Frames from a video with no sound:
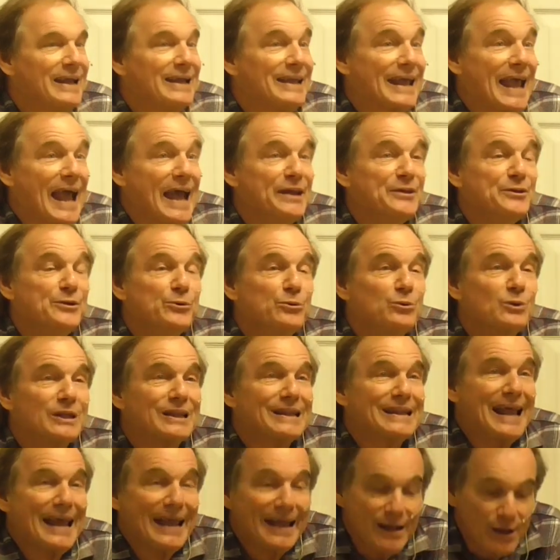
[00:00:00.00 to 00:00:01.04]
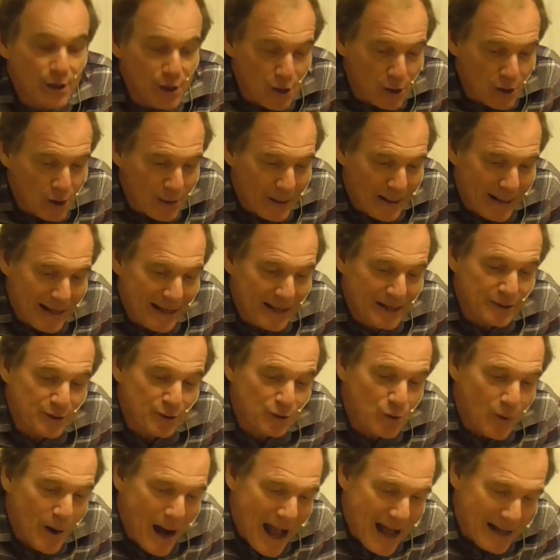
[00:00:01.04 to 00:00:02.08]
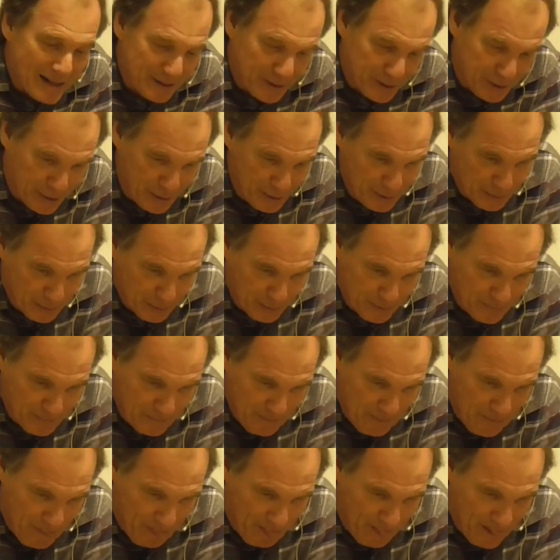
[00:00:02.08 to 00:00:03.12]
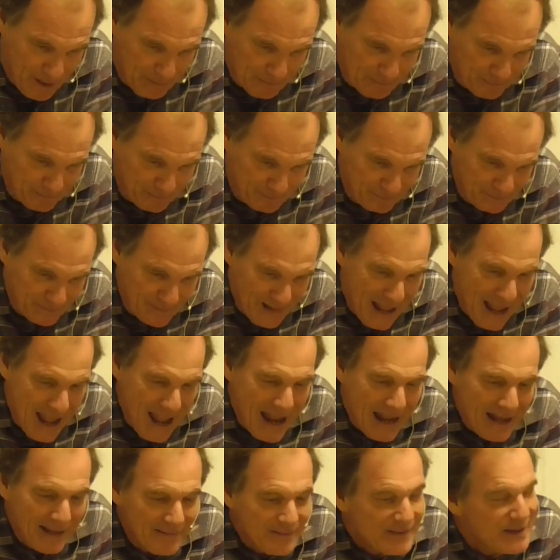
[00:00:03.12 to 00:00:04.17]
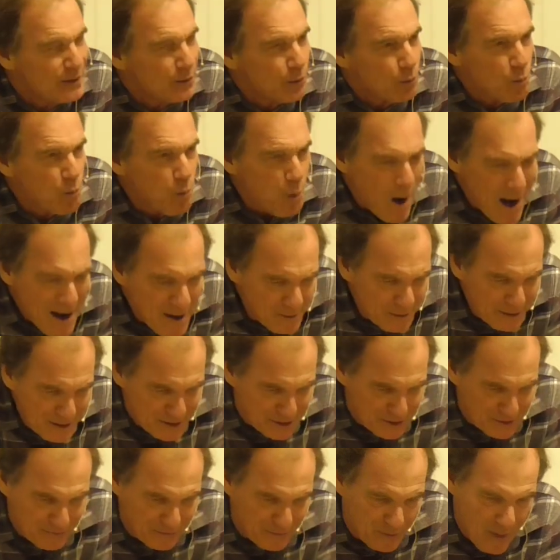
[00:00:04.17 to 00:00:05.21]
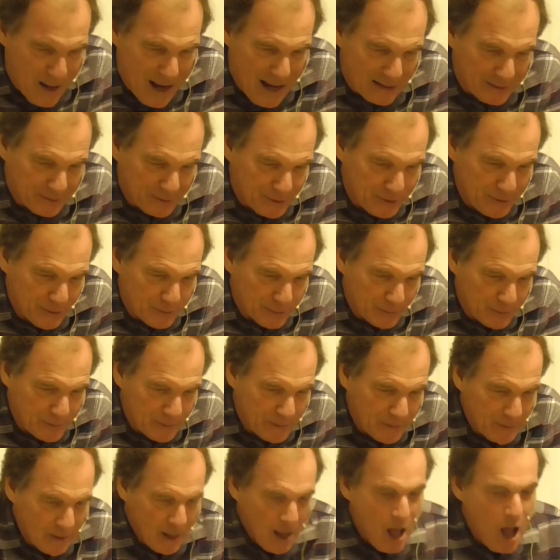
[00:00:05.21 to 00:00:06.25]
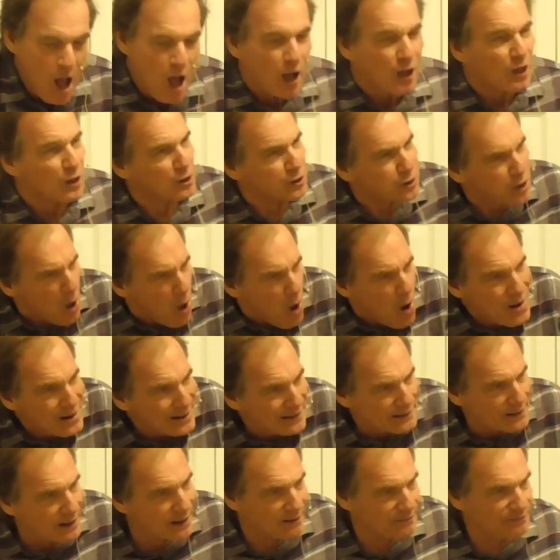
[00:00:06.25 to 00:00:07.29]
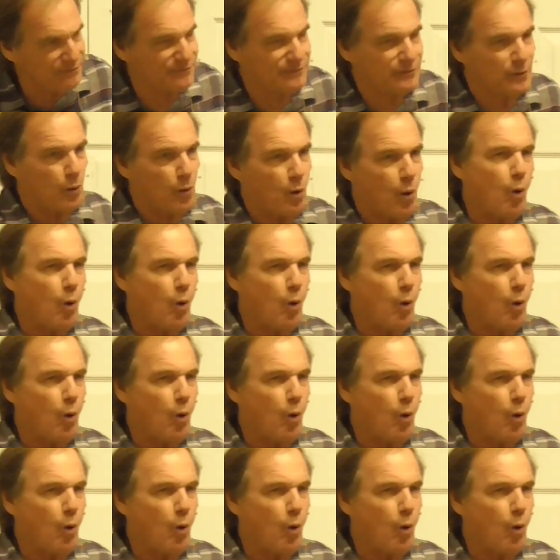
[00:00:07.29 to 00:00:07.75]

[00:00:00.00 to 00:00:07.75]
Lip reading: Can you linger in gratitude, in the awareness of gratitude, long enough,